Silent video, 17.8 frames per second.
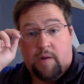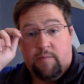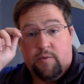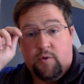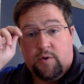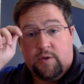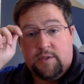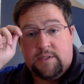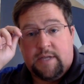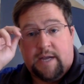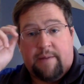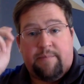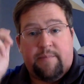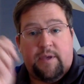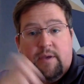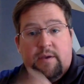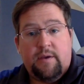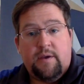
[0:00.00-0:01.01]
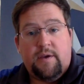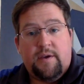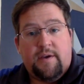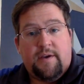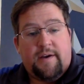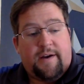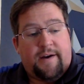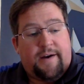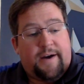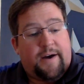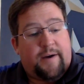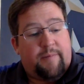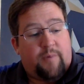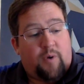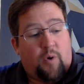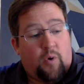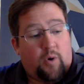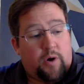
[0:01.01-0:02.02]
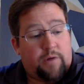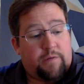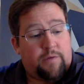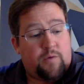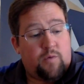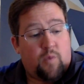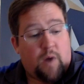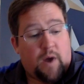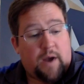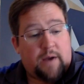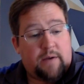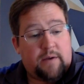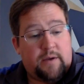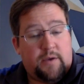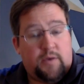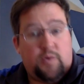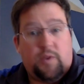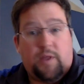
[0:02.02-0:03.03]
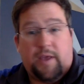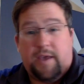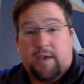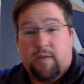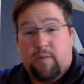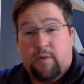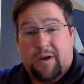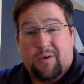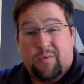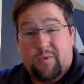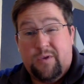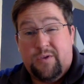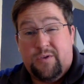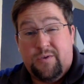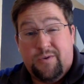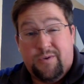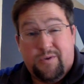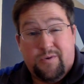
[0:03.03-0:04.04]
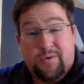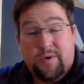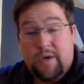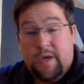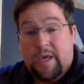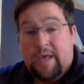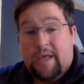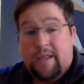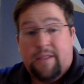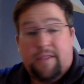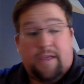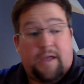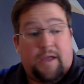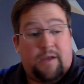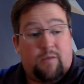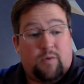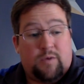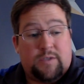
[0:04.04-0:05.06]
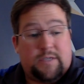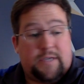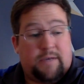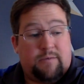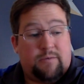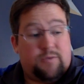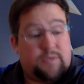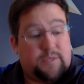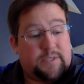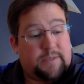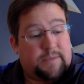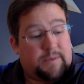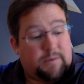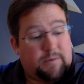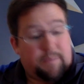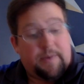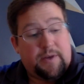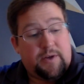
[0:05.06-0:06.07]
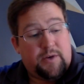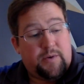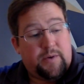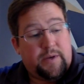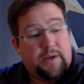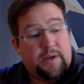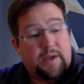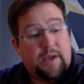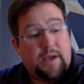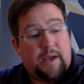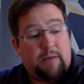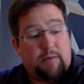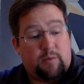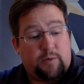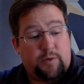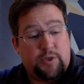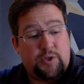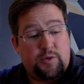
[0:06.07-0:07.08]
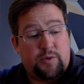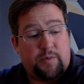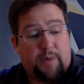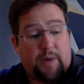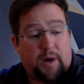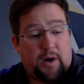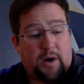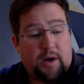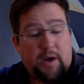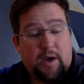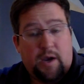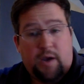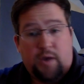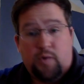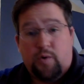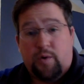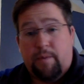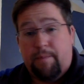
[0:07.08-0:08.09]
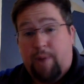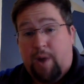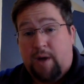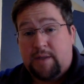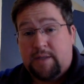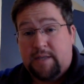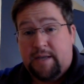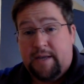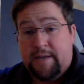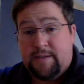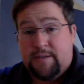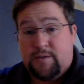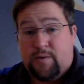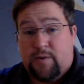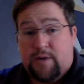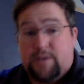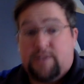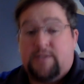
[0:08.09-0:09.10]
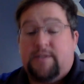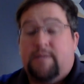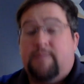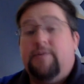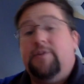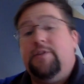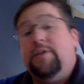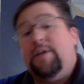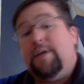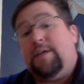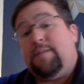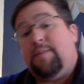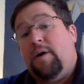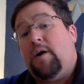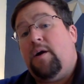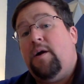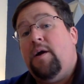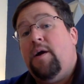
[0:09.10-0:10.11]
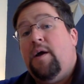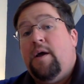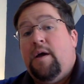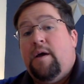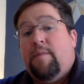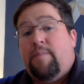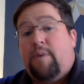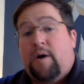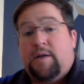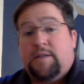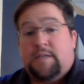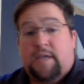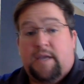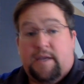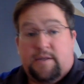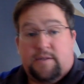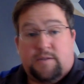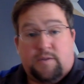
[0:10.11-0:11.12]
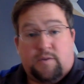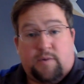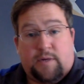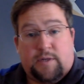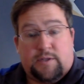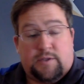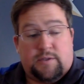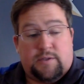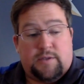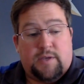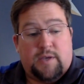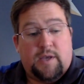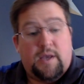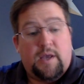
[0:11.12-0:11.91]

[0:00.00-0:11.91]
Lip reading: You can stop me. Or if you like it when I read to you, then once again, we'll do the same thing we've been doing. I will read you a part. You can pause it, answer the questions. I'll read you the next part, pause it, answer the questions.